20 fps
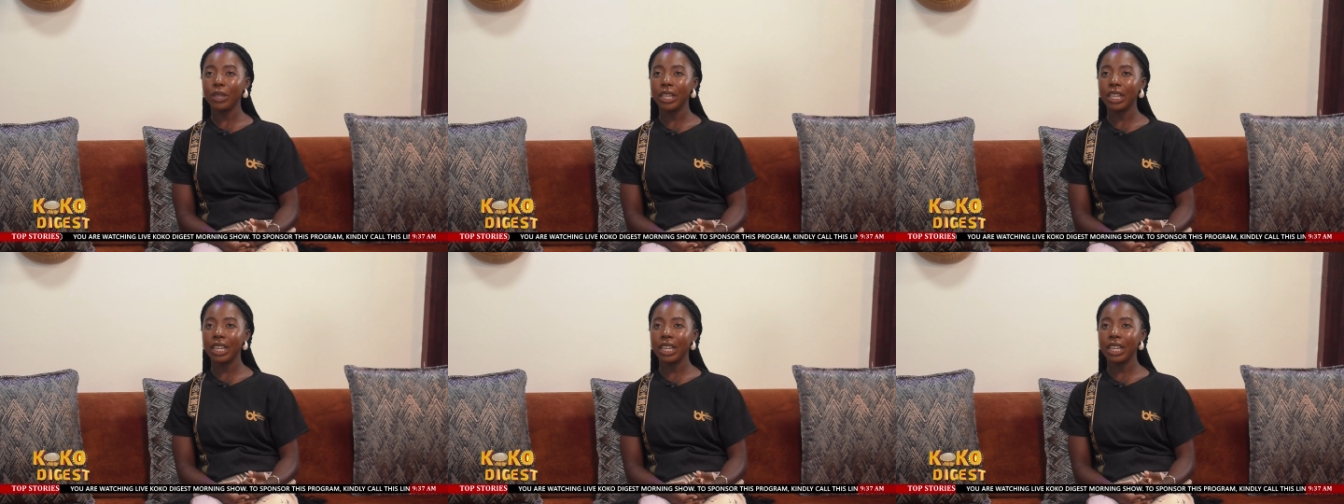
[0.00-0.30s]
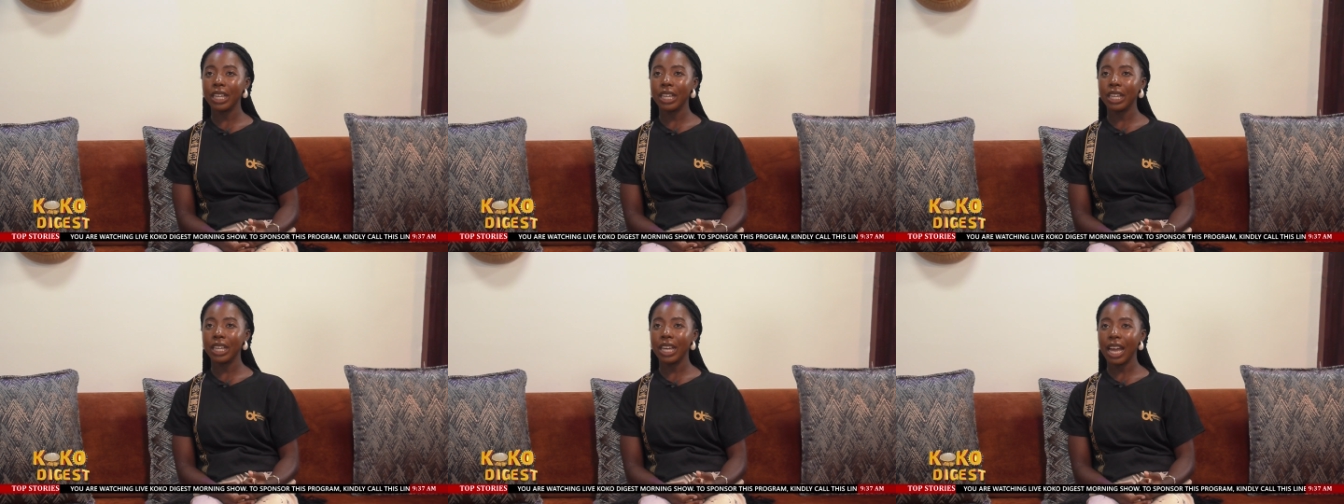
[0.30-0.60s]

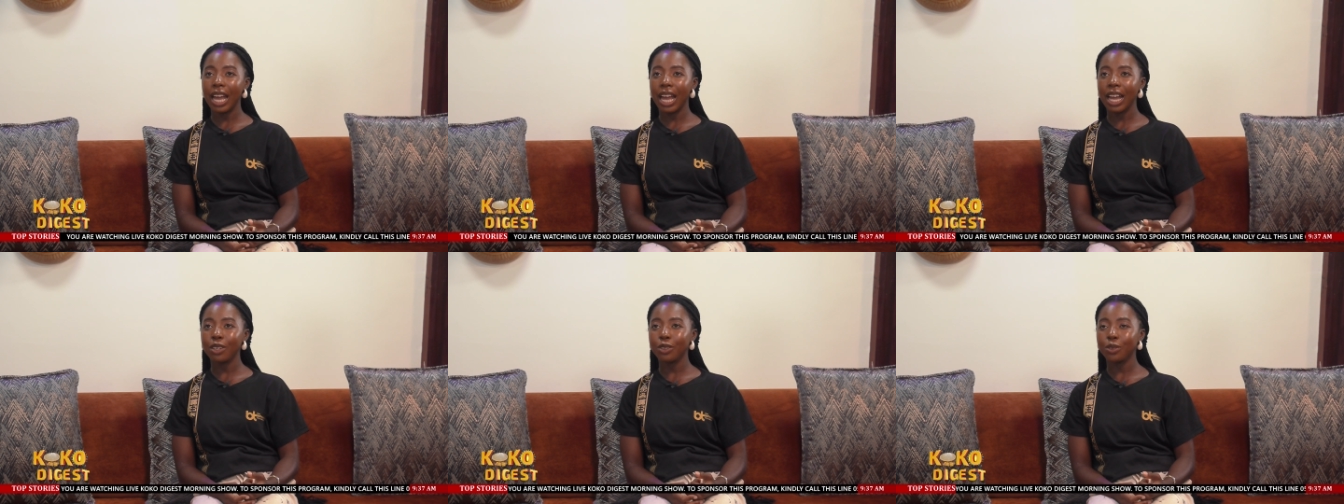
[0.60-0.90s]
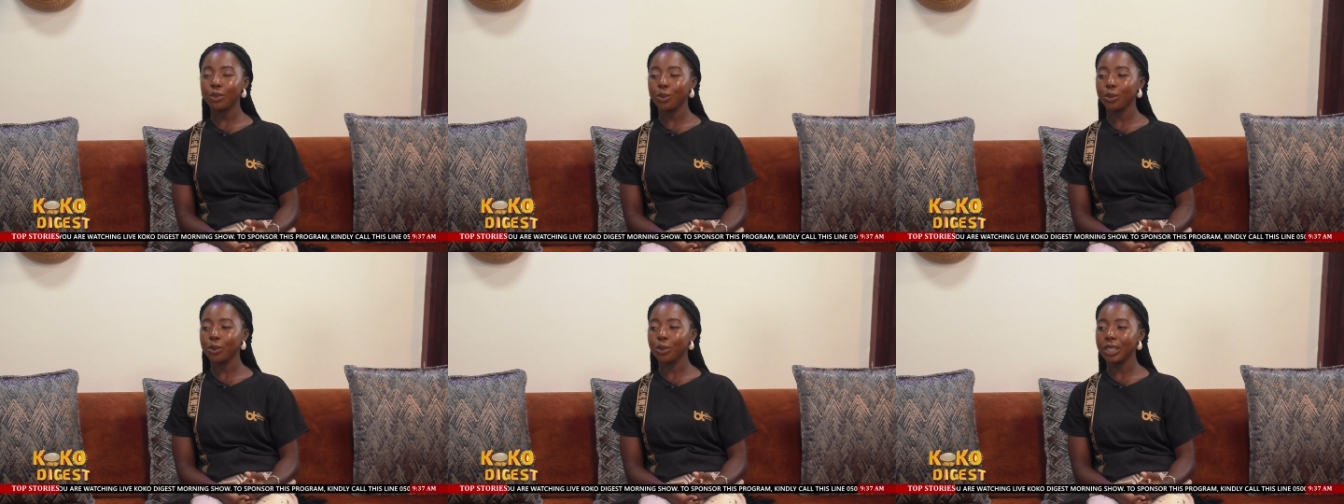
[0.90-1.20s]
Oh. For me,
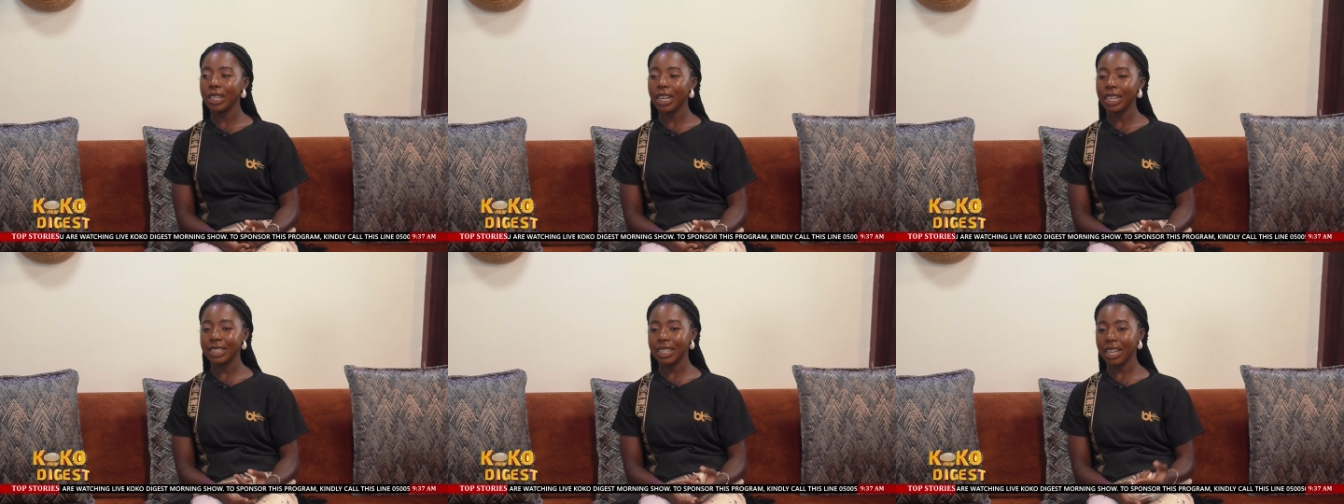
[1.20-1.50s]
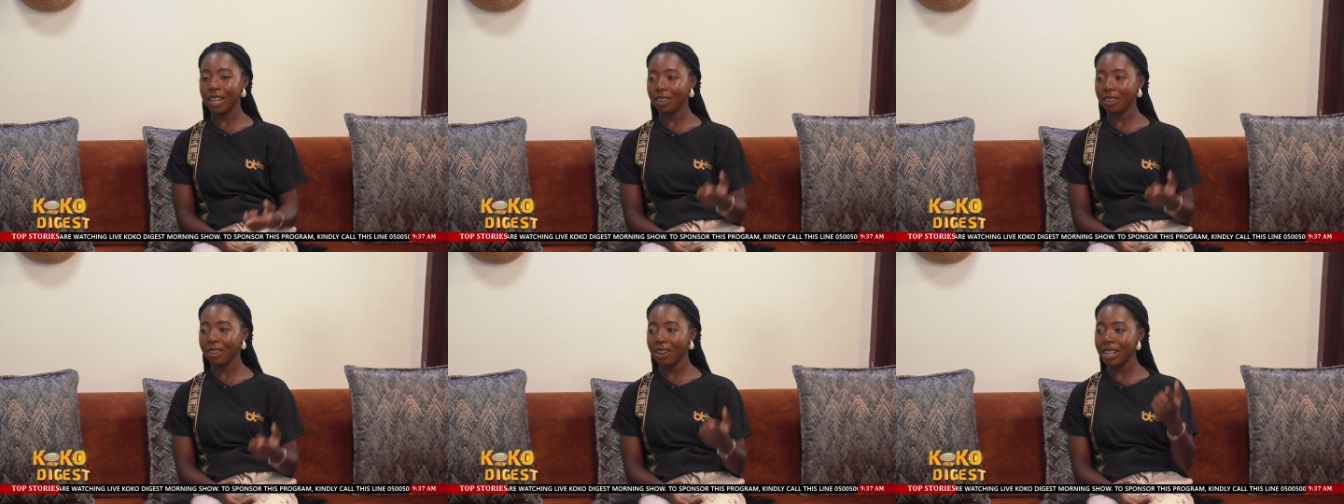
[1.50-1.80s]
I
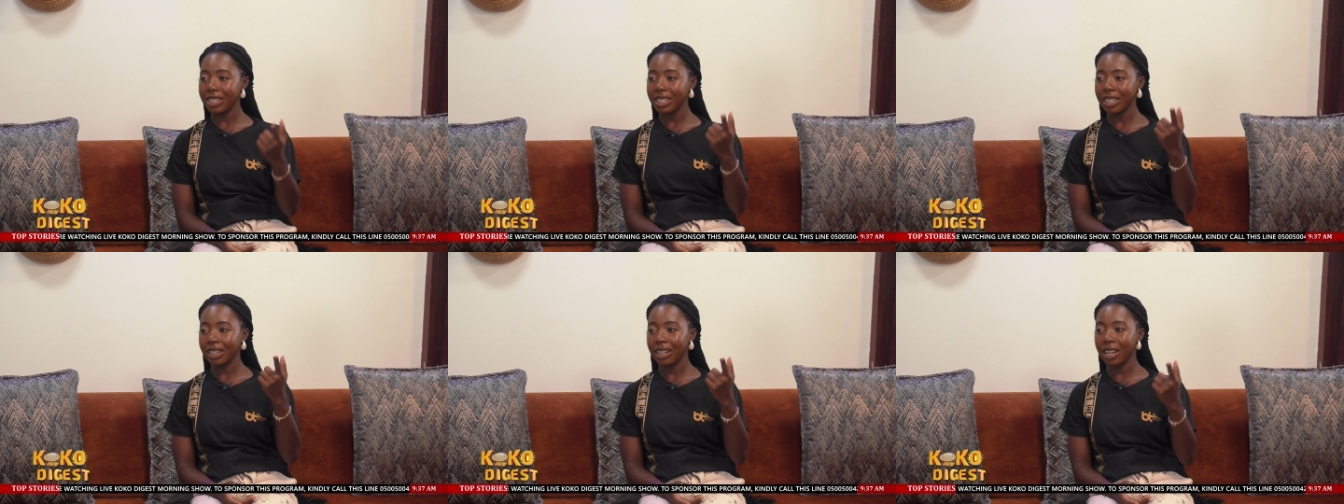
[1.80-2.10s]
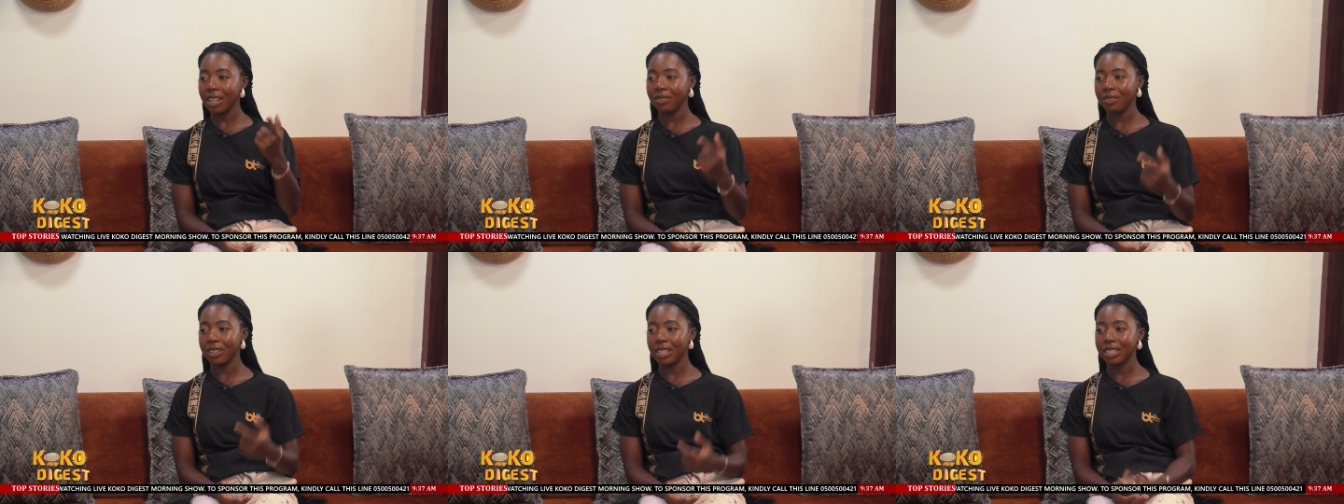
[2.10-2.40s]
schooled at Accra
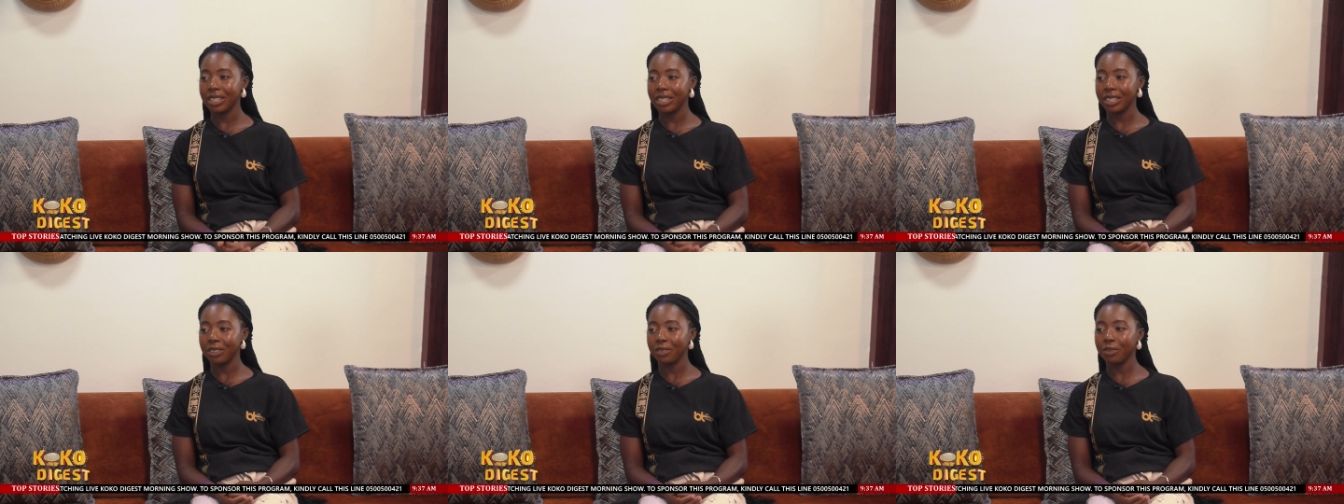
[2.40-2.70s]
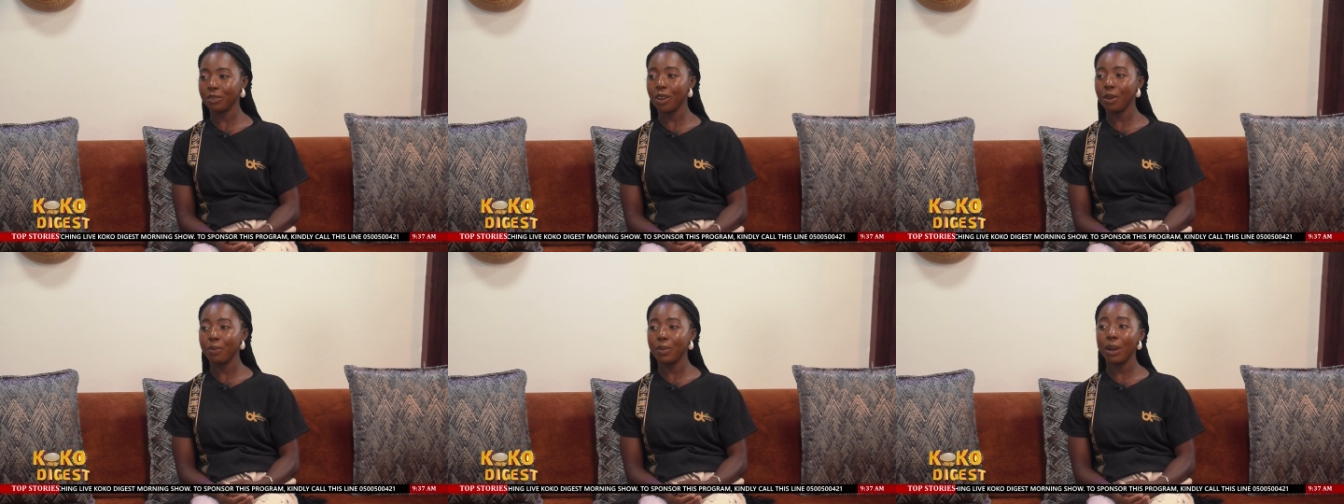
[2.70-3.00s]
Tech
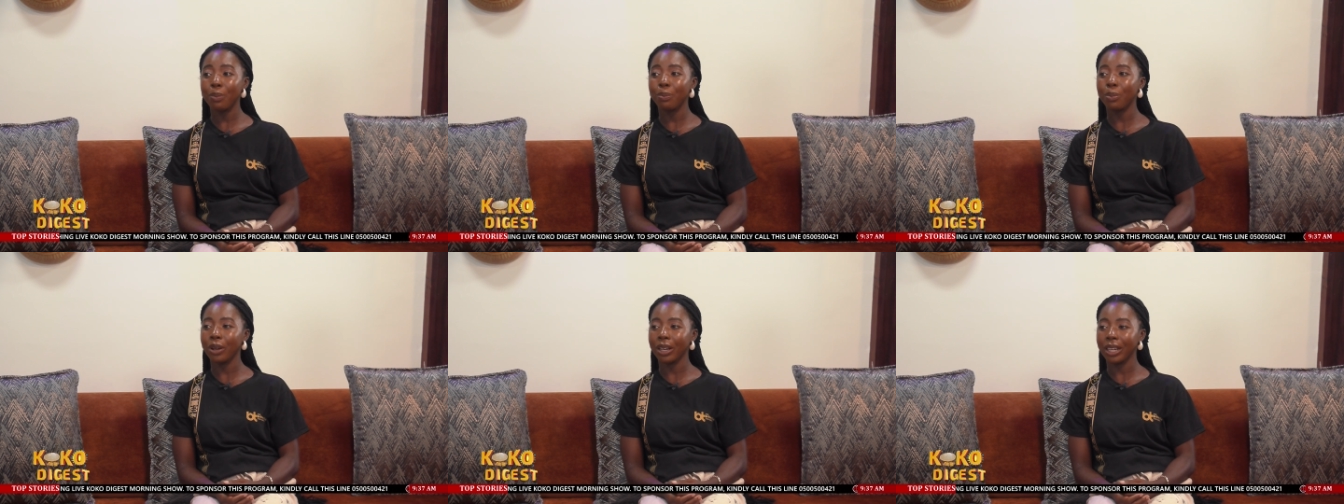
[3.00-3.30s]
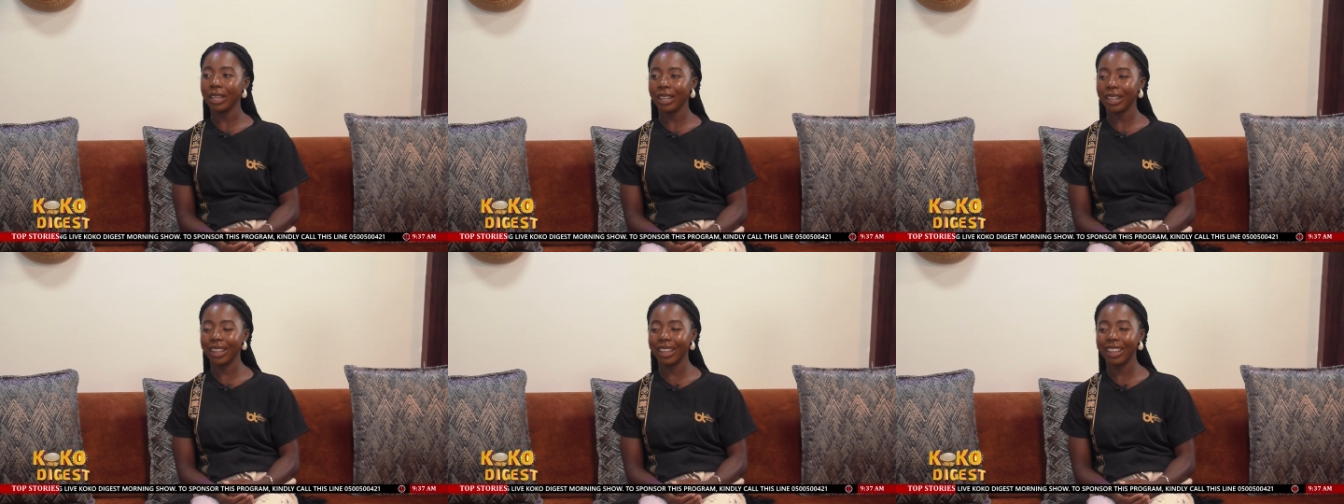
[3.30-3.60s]
University, former
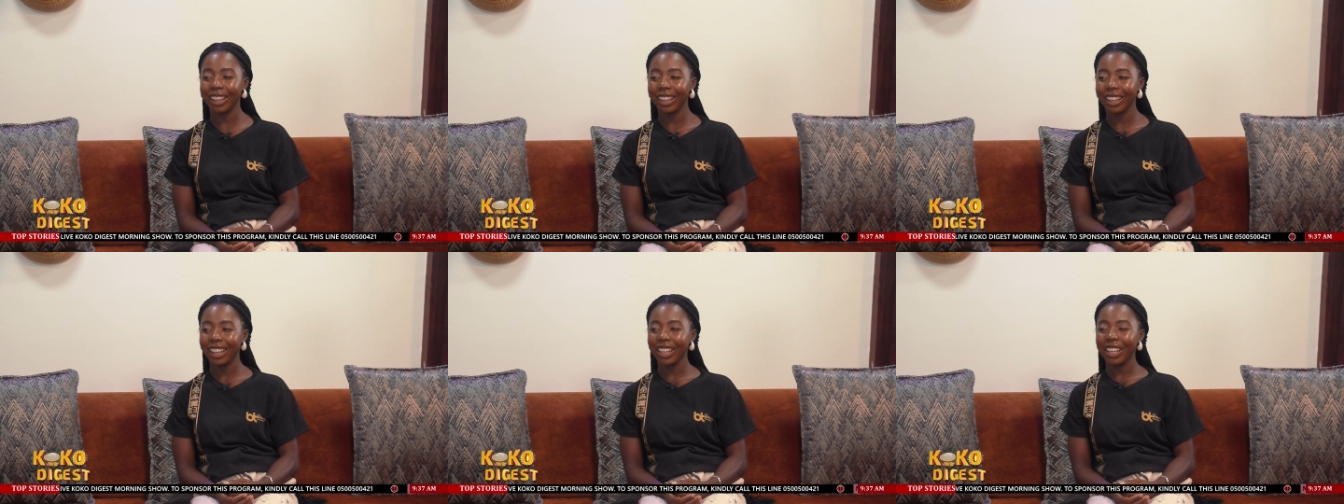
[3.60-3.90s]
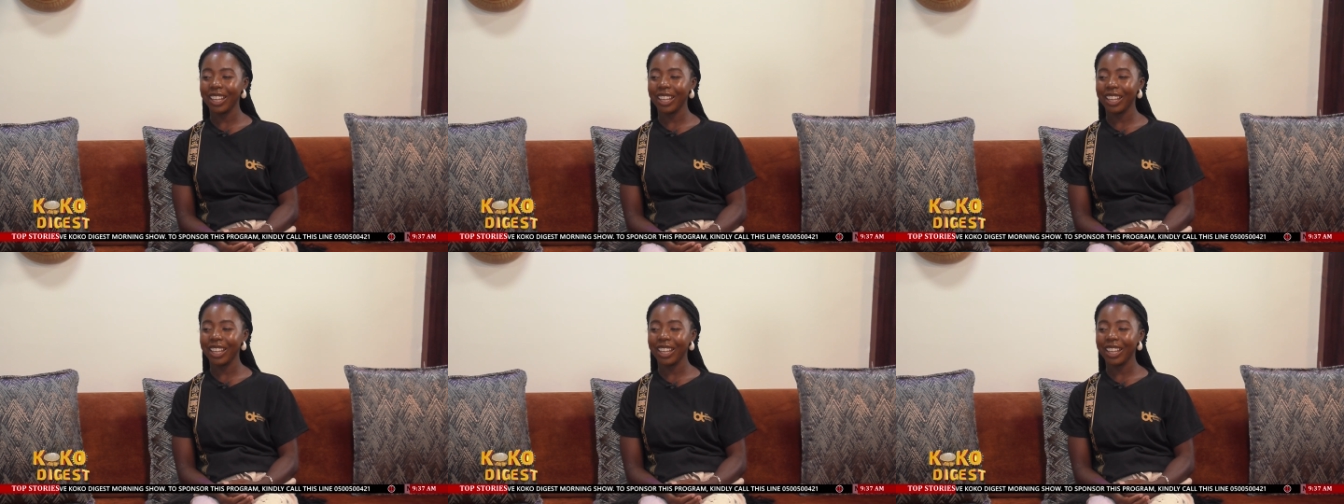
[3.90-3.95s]
poly.